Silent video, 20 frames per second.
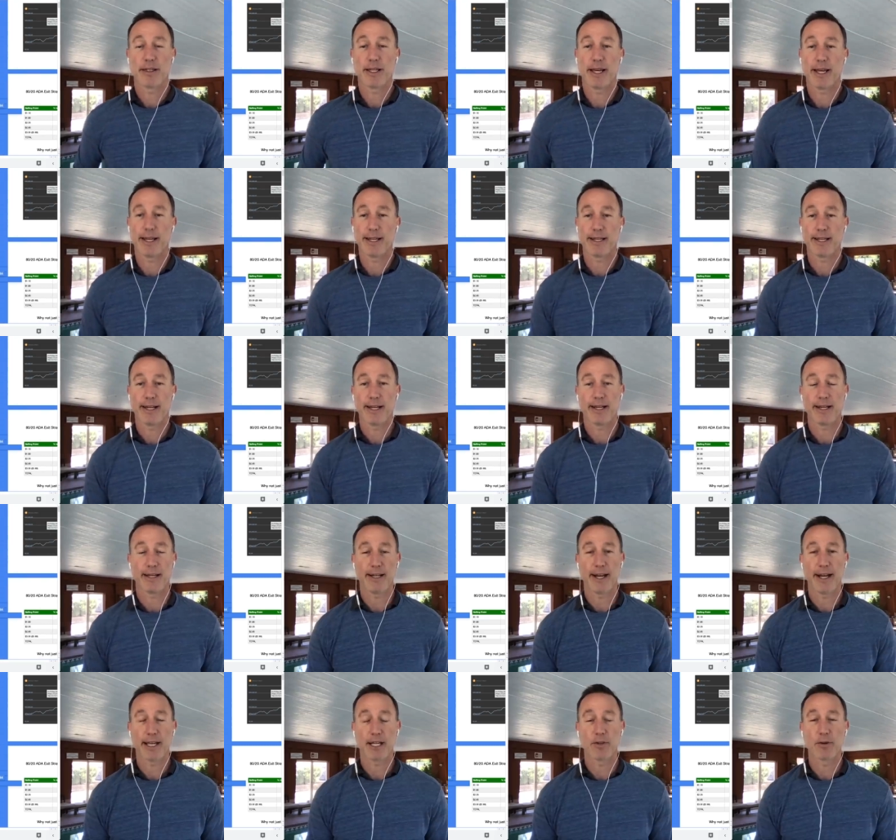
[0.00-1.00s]
that
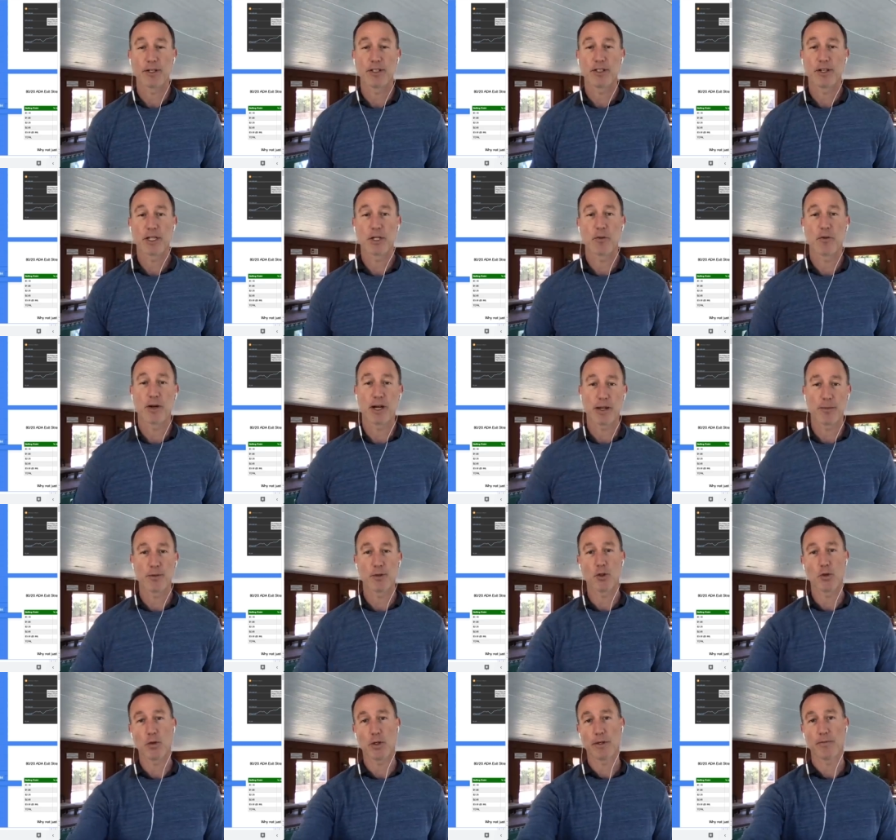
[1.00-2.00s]
uh, I can only tell you what I'm
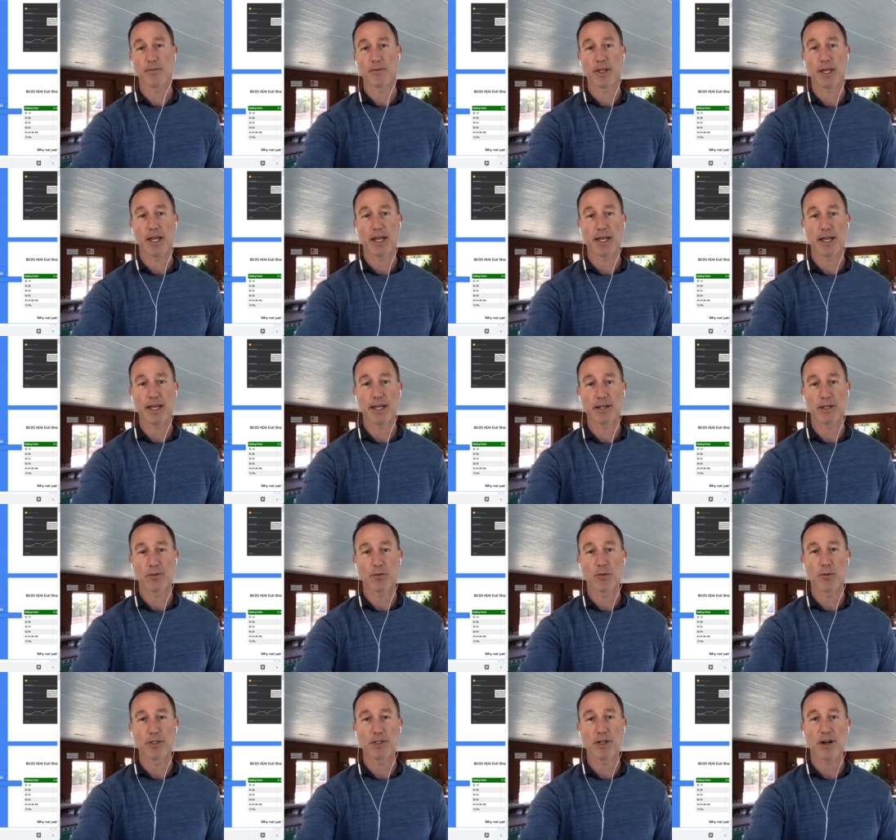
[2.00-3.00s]
doing. And
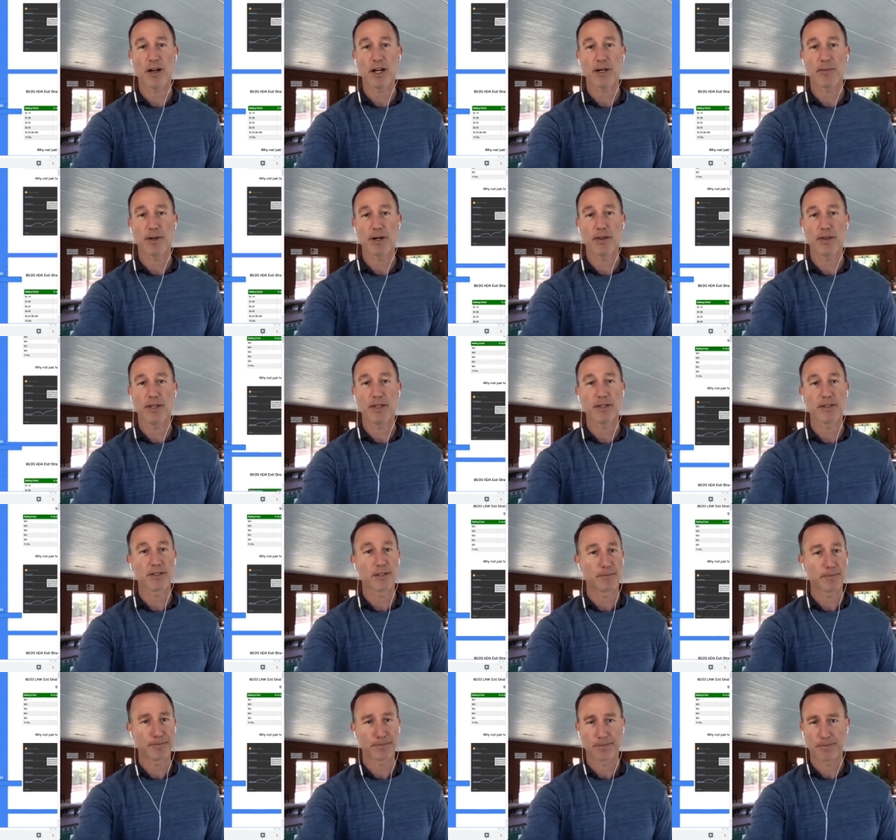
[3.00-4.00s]
when we talk about
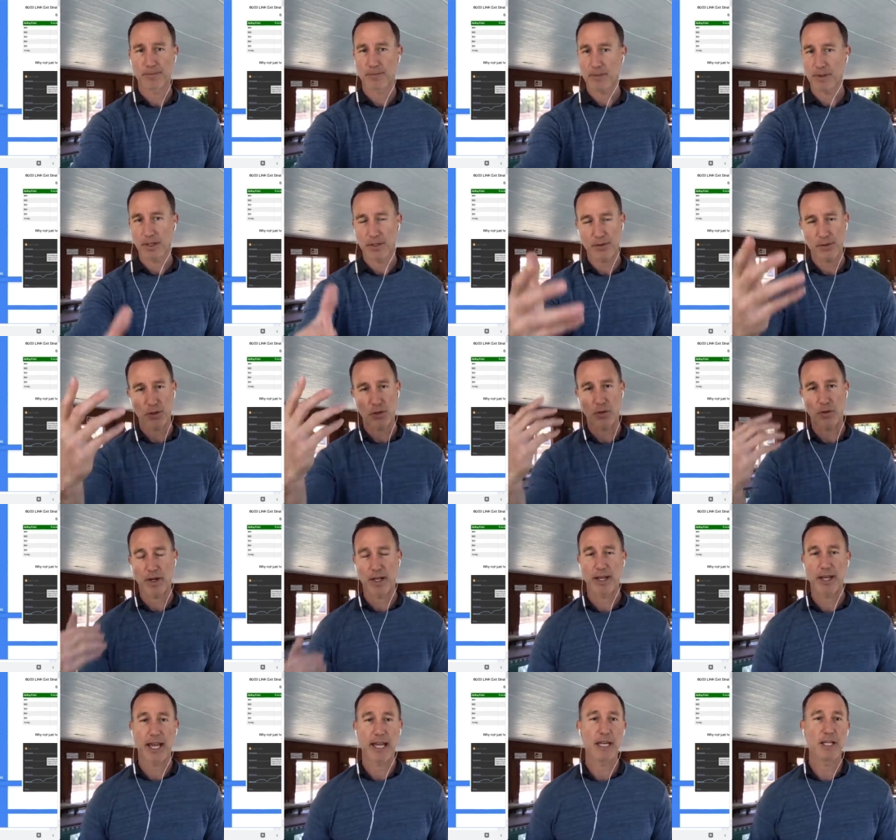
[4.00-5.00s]
this,
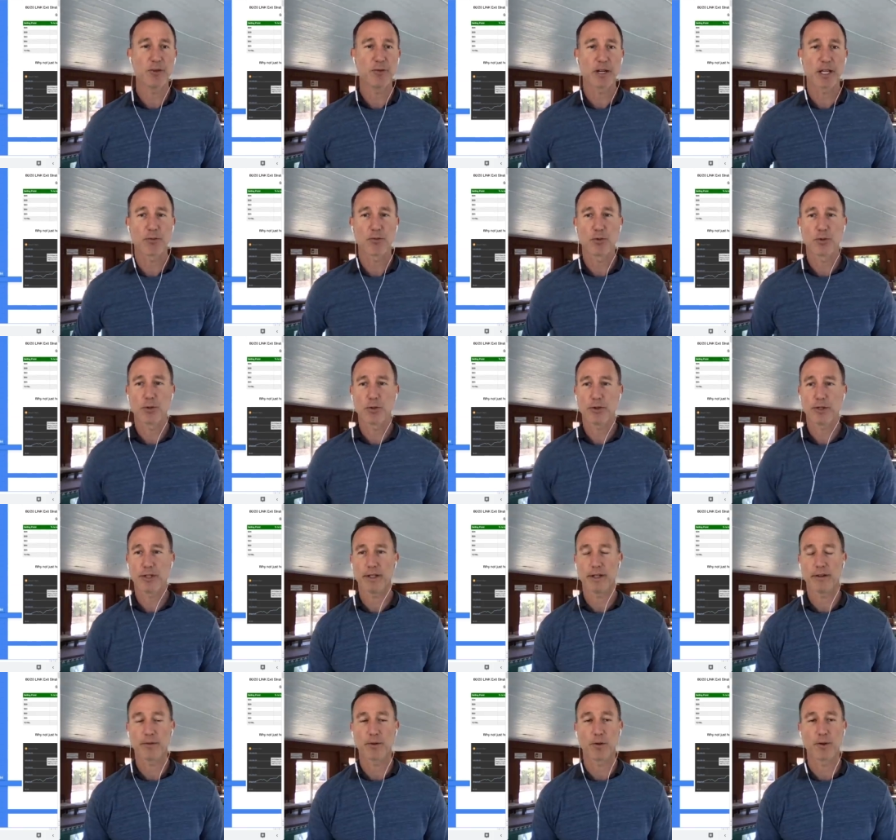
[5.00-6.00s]
so 80 20 rule,
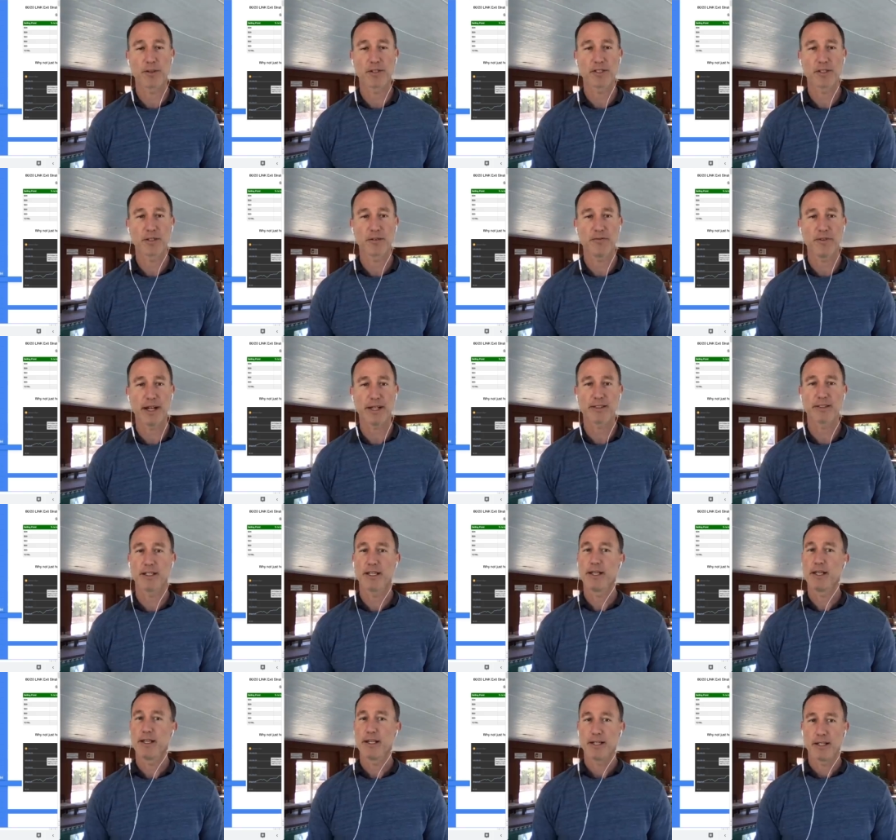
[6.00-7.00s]
uh, of course, is in effect.
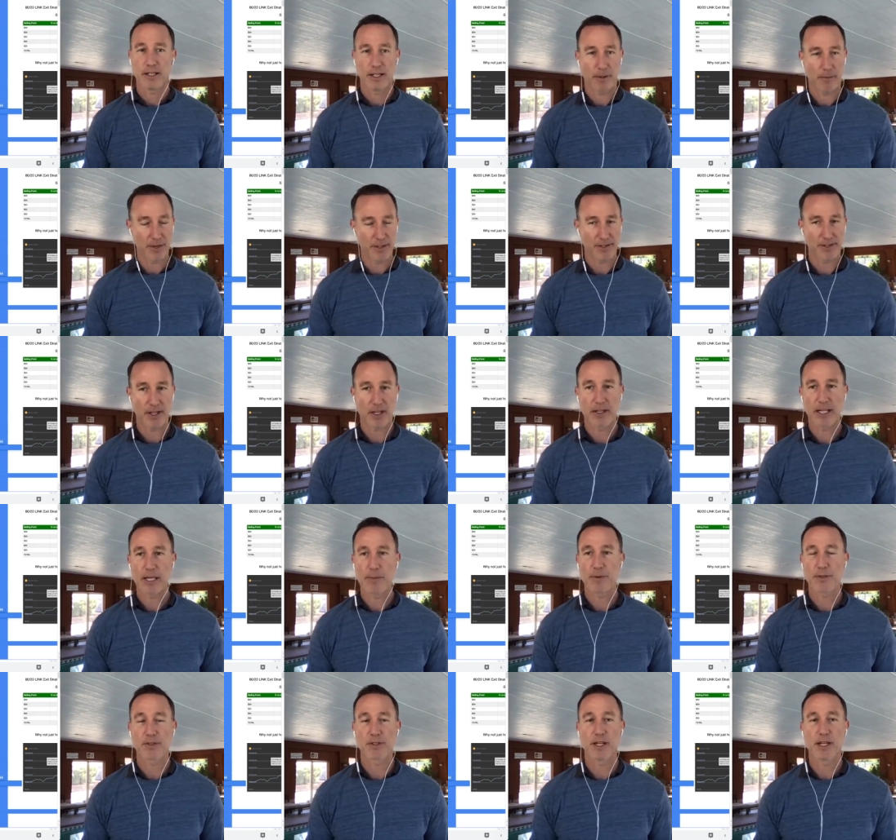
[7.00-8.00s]
I'm going to sell
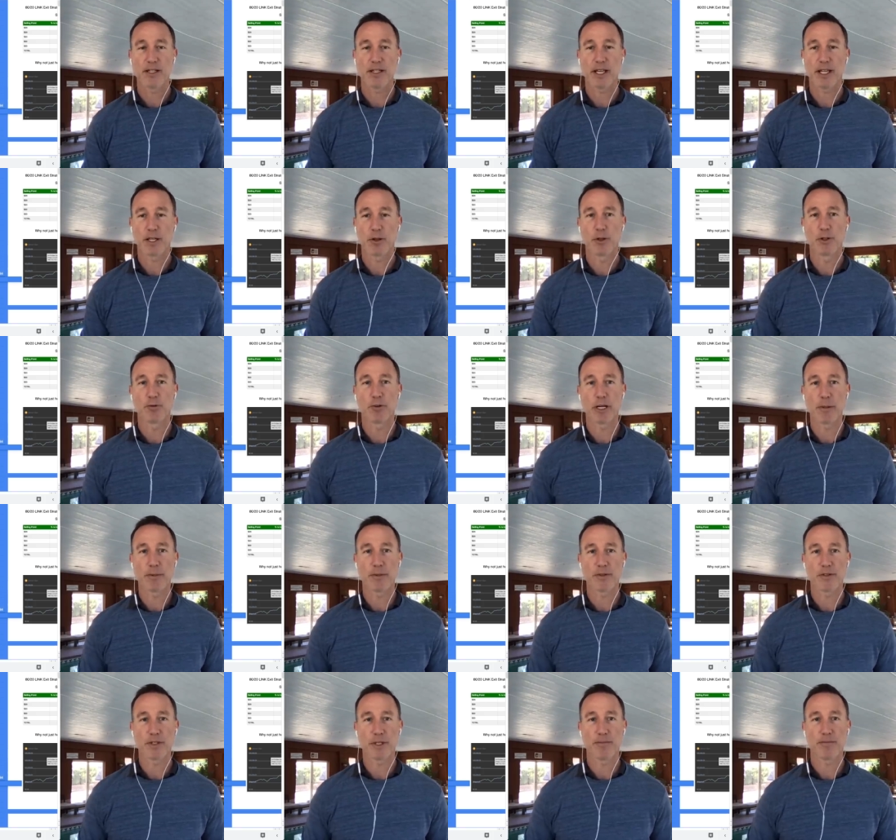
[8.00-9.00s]
80% and go
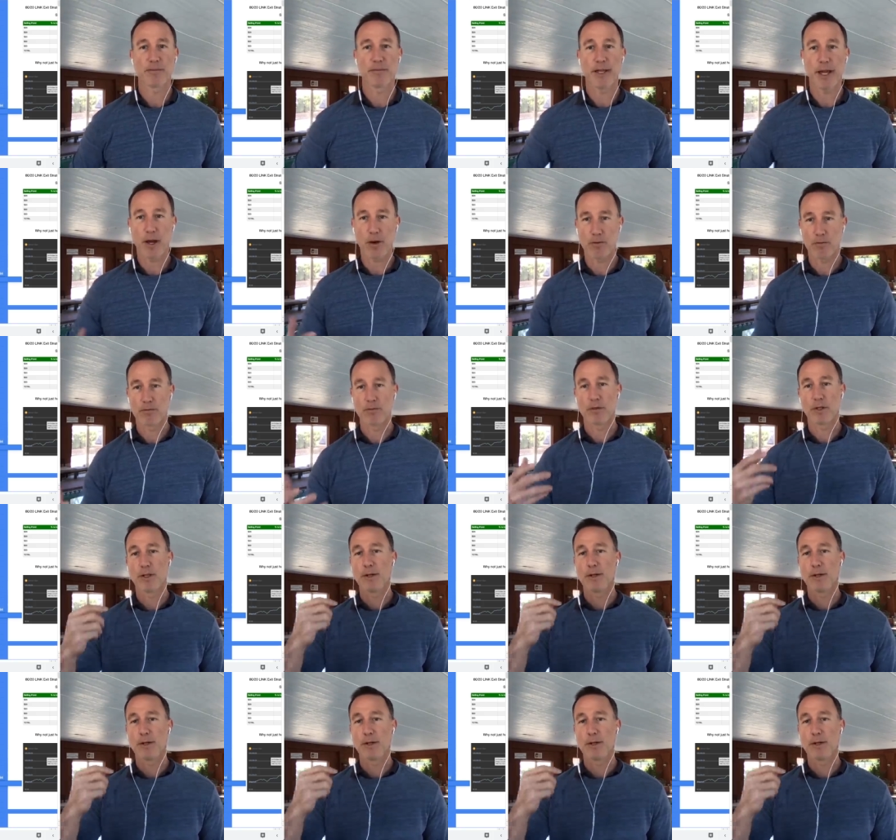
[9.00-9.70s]
20%. Now,